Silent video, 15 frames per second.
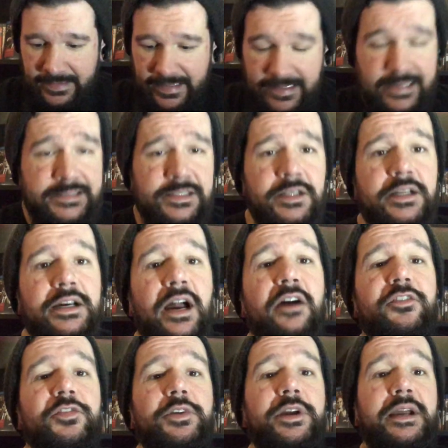And that's all I
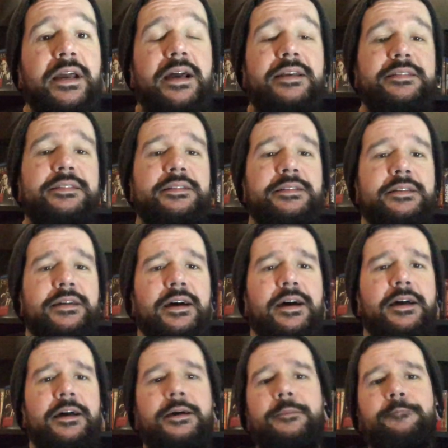got for you guys.
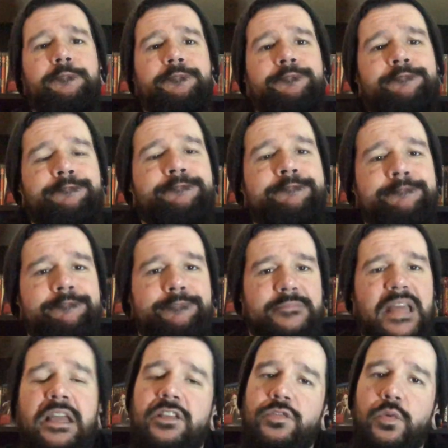
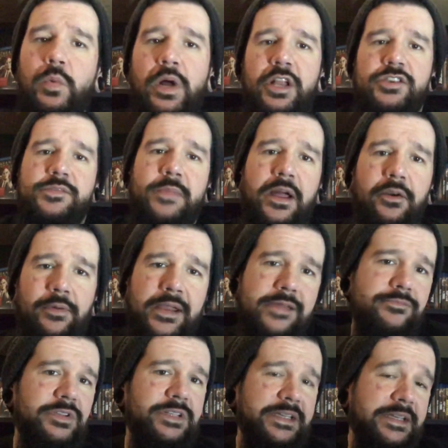Thanks for watching my
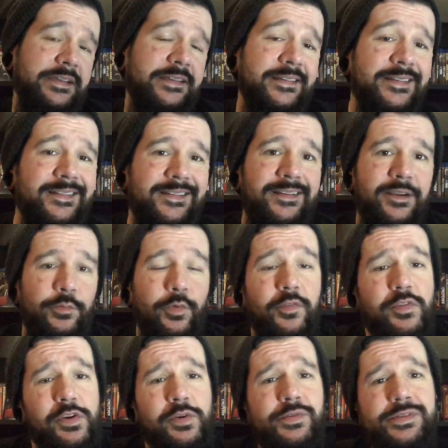rambly
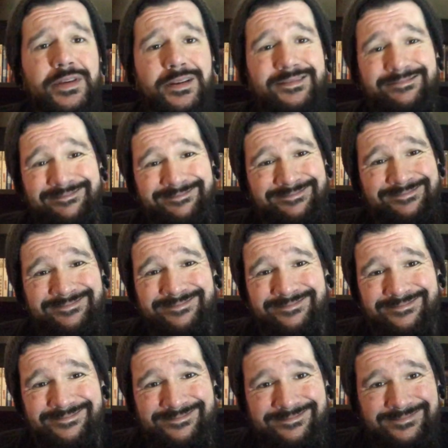reviews.
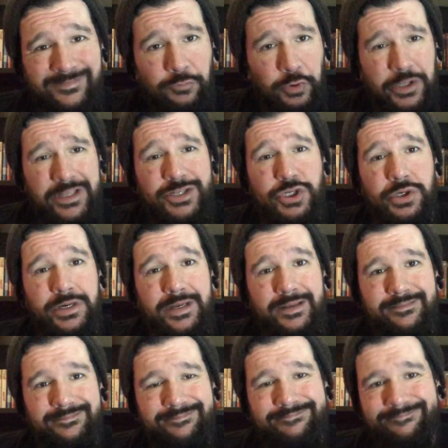Really enjoy
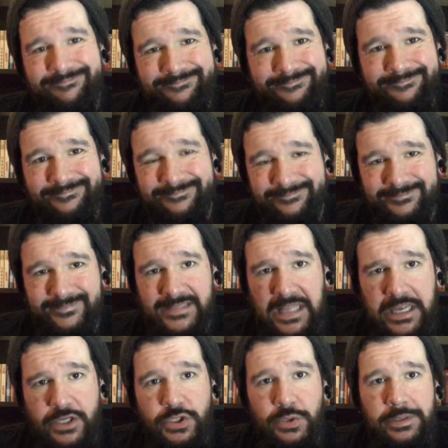it.
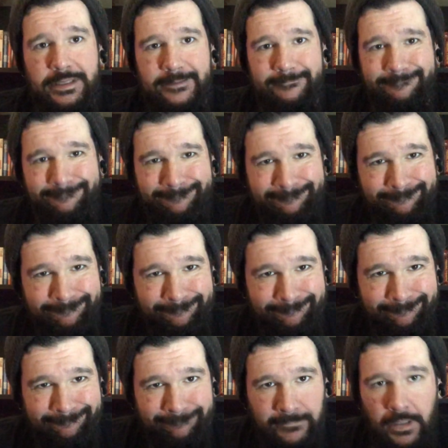Like doing it.
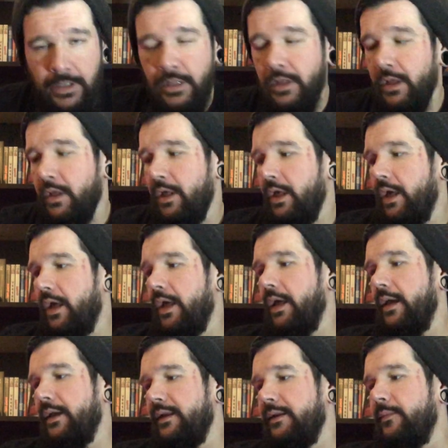
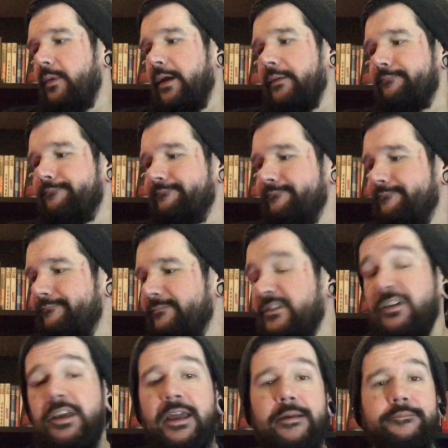Anyway,
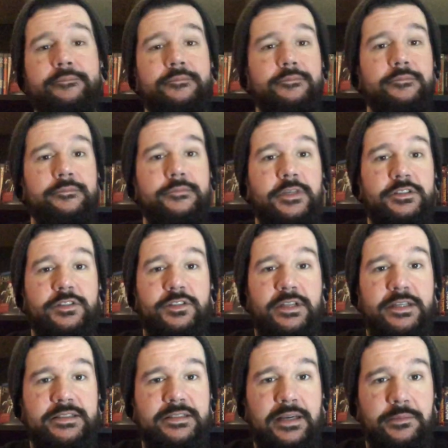so yeah, until
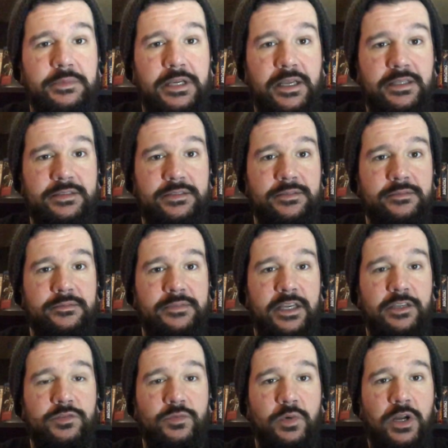next time, guys.
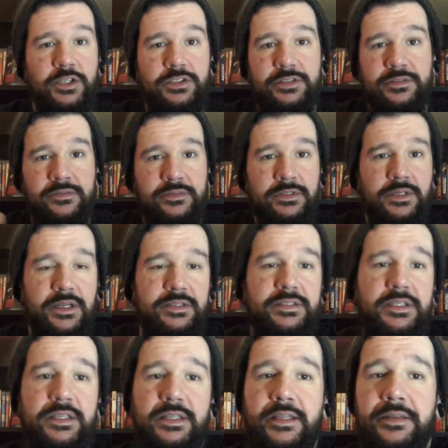Thanks for watching. I'll
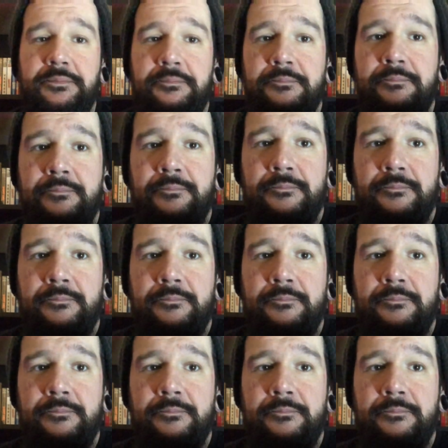see you then.